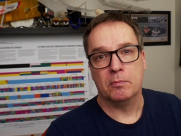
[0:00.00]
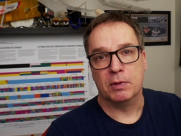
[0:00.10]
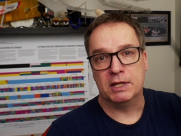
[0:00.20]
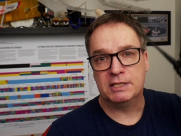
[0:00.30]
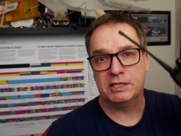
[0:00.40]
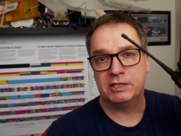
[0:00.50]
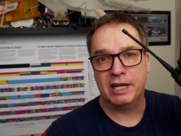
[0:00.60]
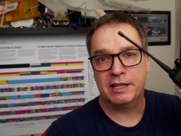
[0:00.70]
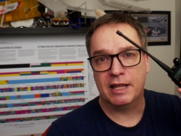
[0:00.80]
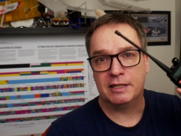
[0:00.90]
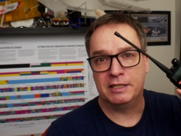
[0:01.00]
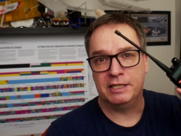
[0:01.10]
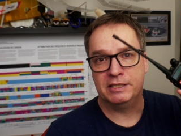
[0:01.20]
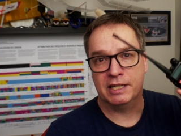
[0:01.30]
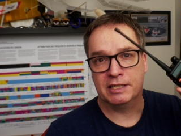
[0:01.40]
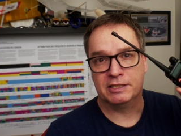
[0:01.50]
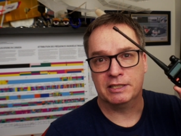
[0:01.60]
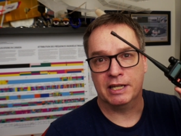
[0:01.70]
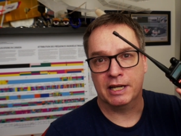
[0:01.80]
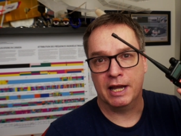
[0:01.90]
But let's just take that desense
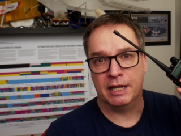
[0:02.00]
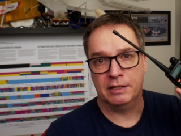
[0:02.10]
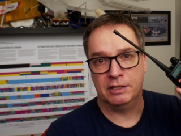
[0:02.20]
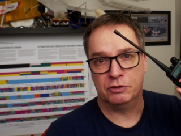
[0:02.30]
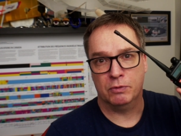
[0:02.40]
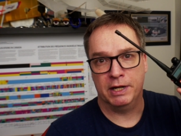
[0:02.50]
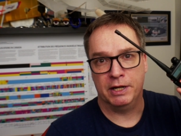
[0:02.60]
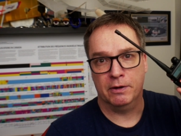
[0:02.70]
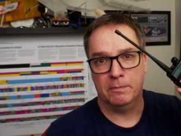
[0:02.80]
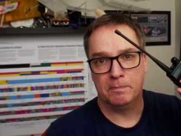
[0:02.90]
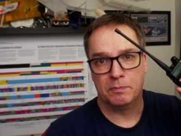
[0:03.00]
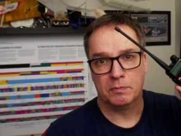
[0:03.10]
thing and this radio.